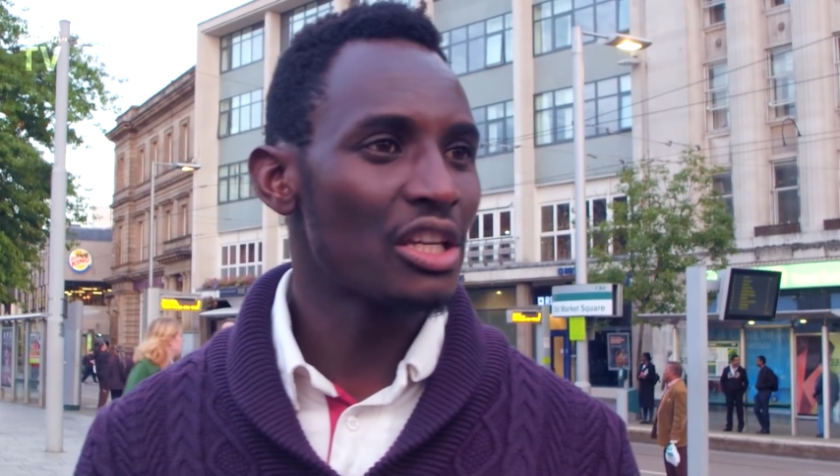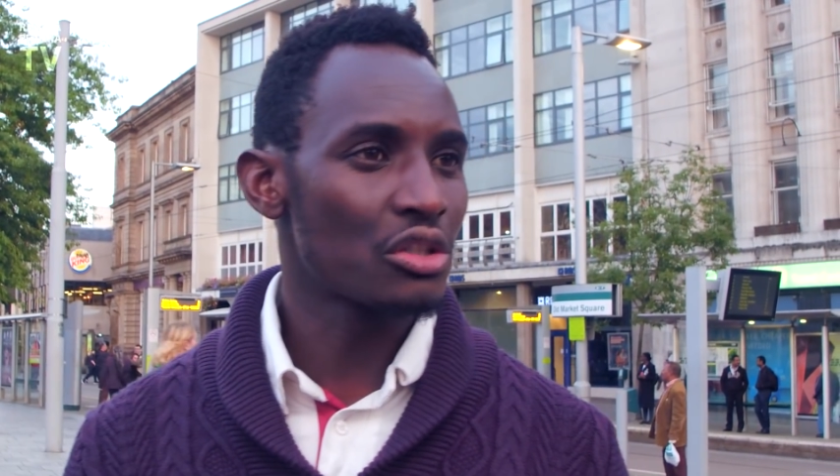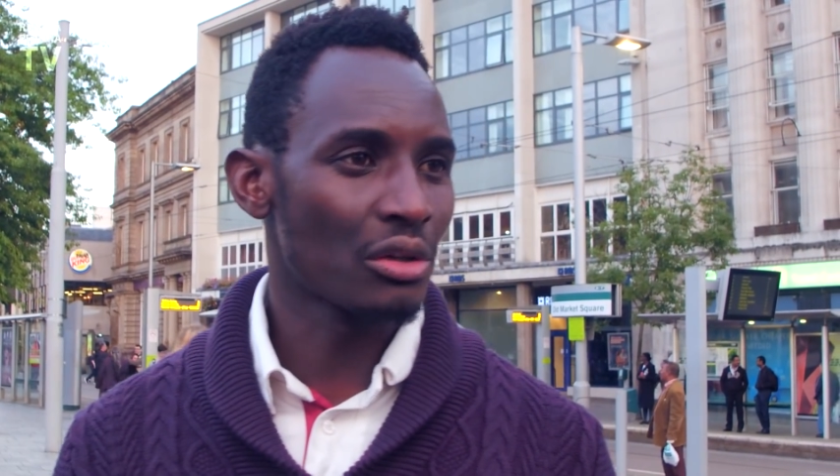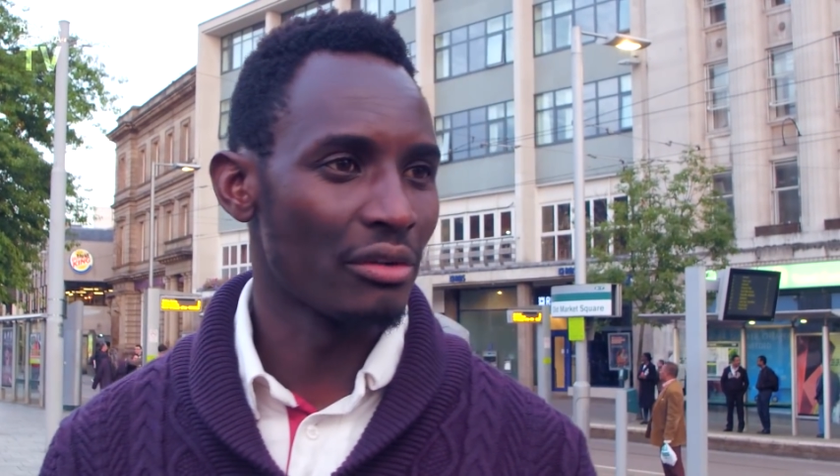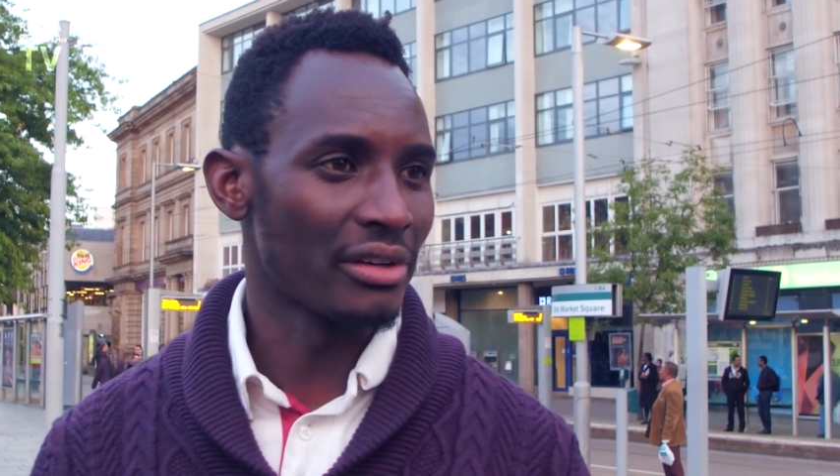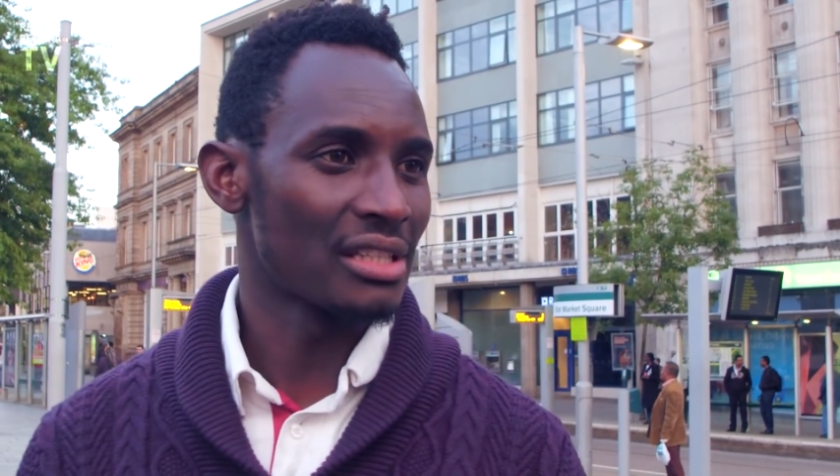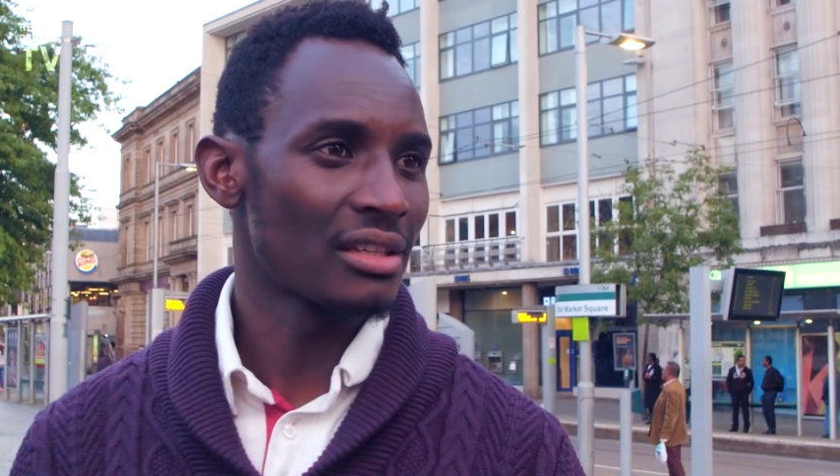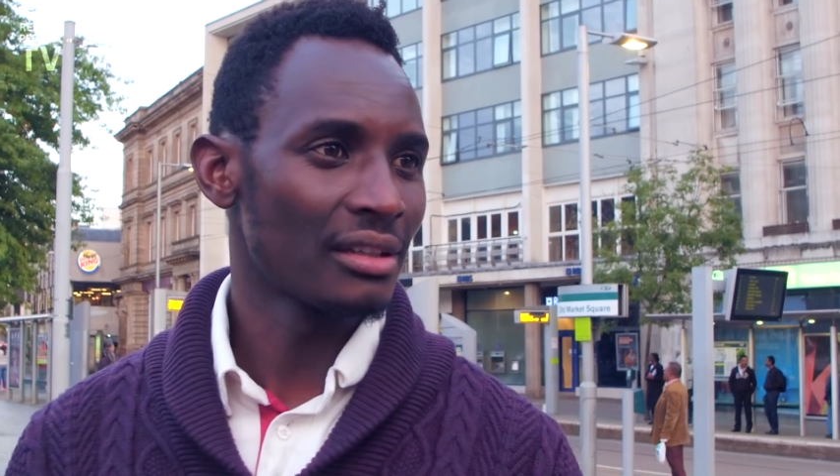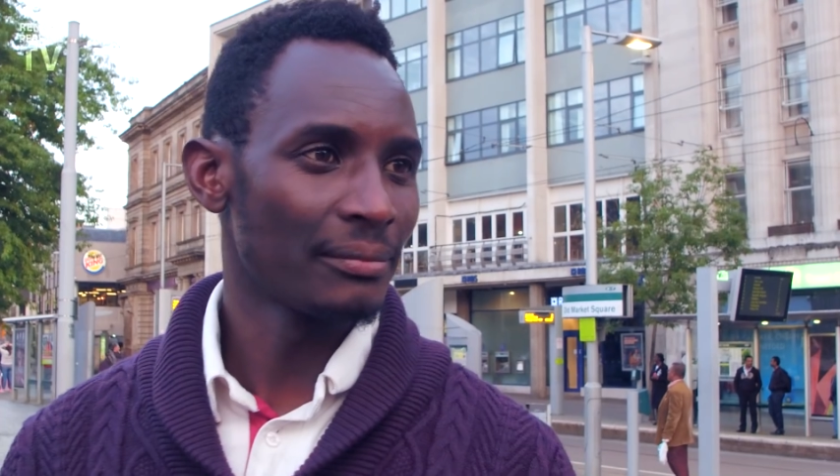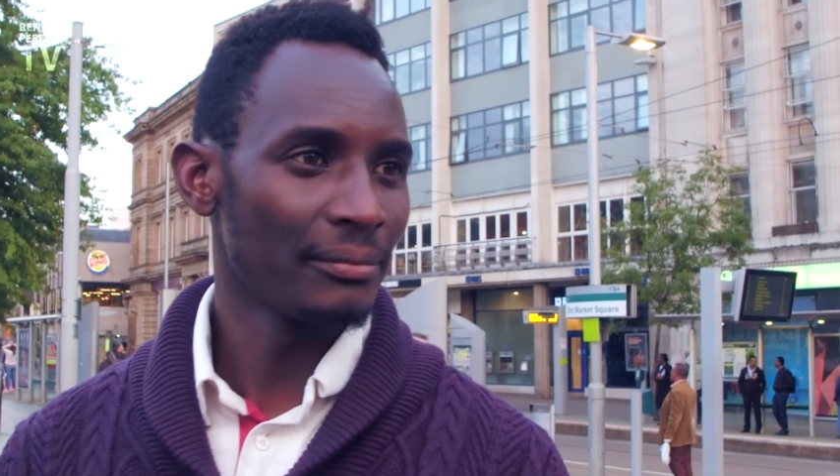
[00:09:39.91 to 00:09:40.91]
history.
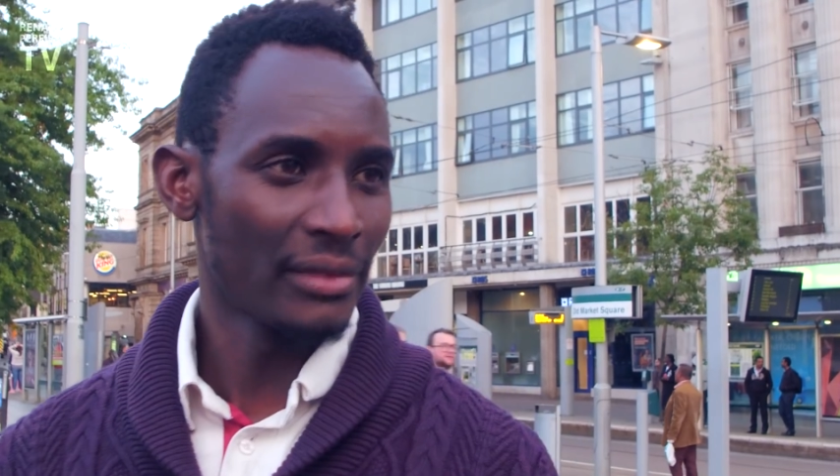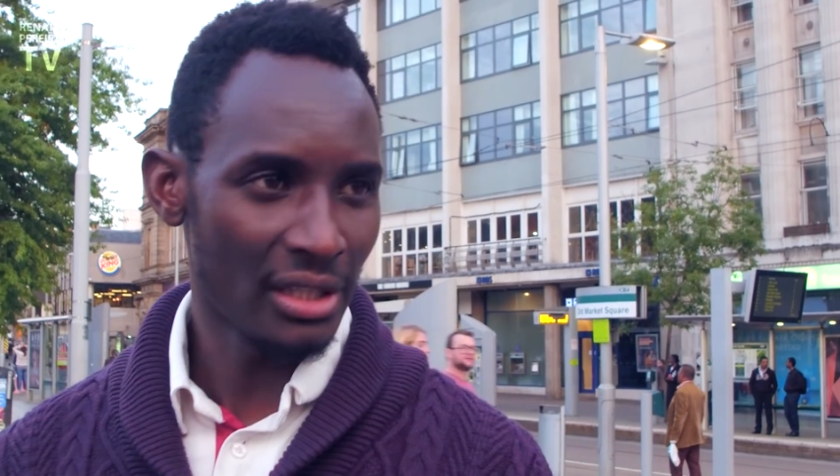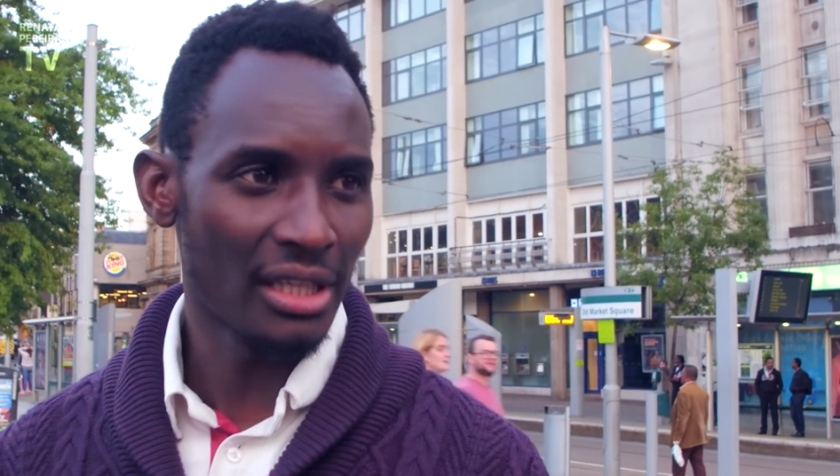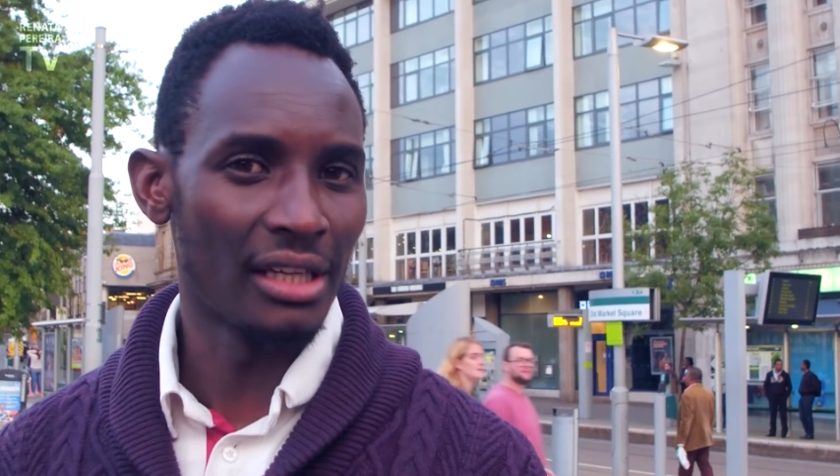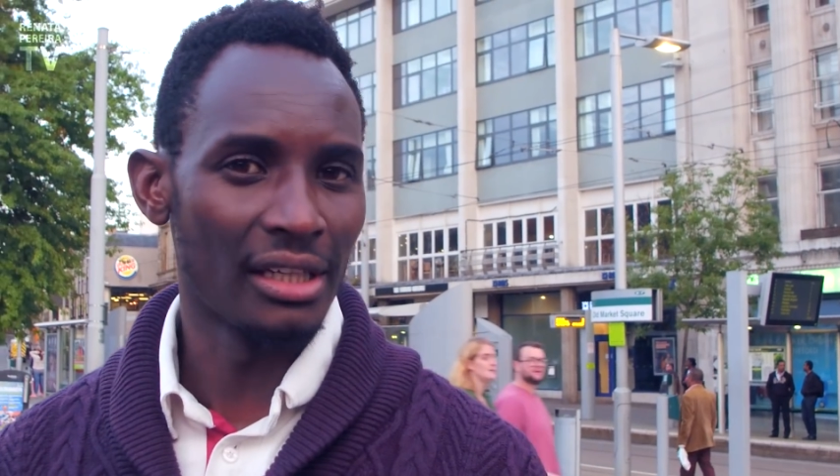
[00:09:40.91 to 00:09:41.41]
Awesome, that's